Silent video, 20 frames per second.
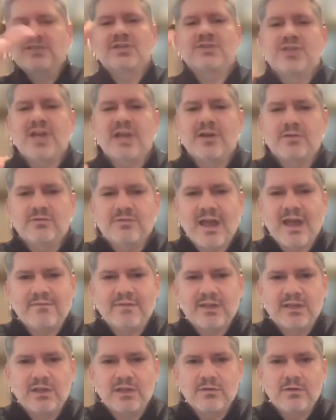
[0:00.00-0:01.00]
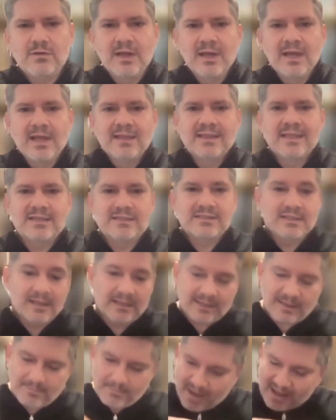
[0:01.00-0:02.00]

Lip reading: into general revenue. The